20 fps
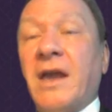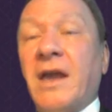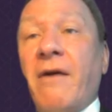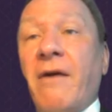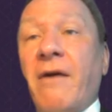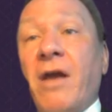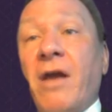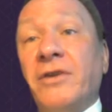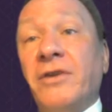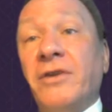
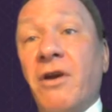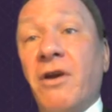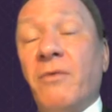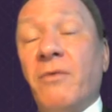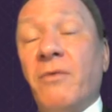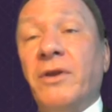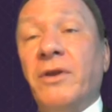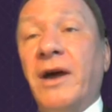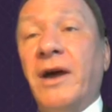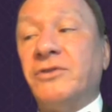Caroline and
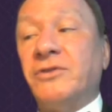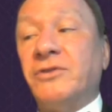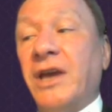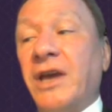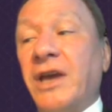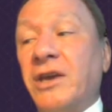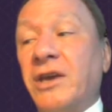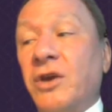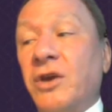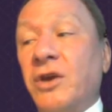I will now
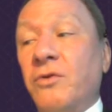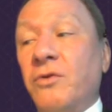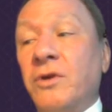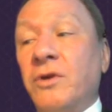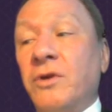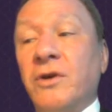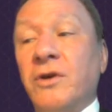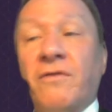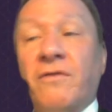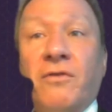take you
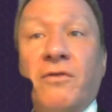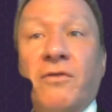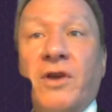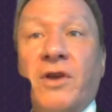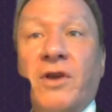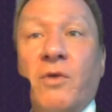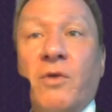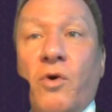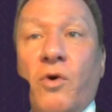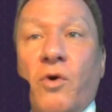
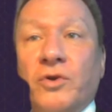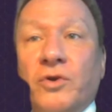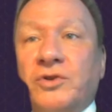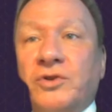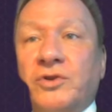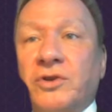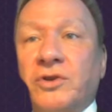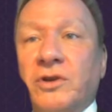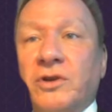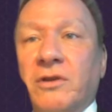through the
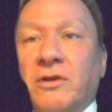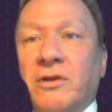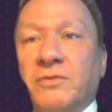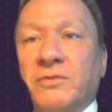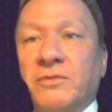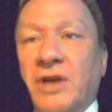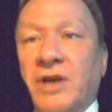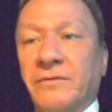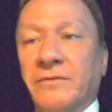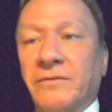awards
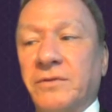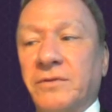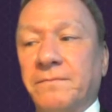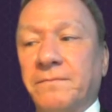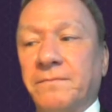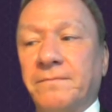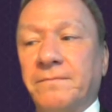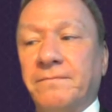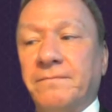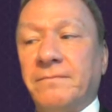themselves.
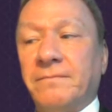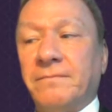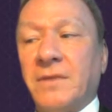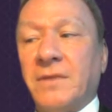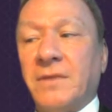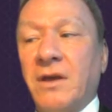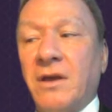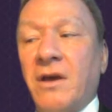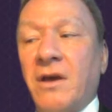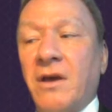
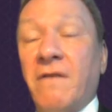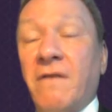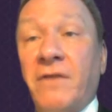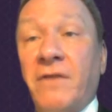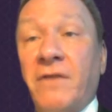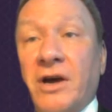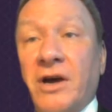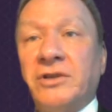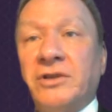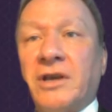
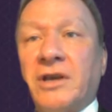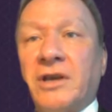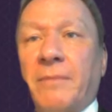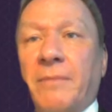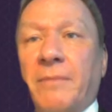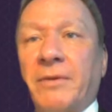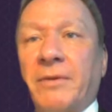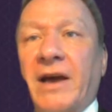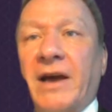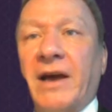First, a
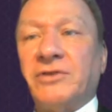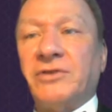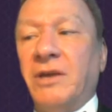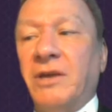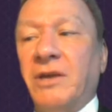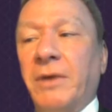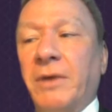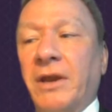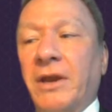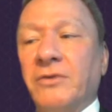couple of
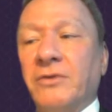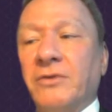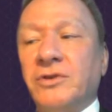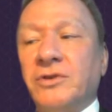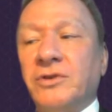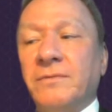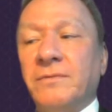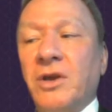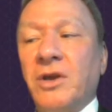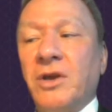housekeeping
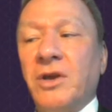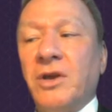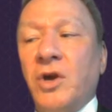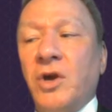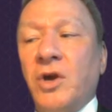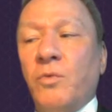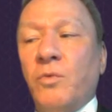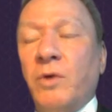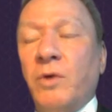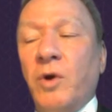notes.
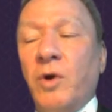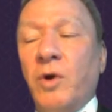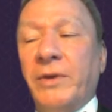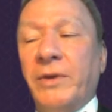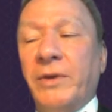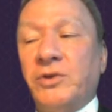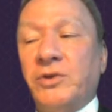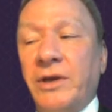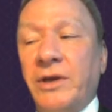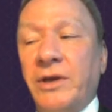We will
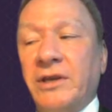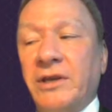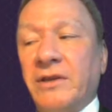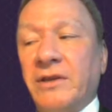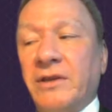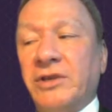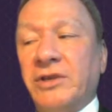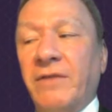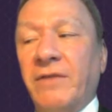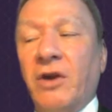be tweeting this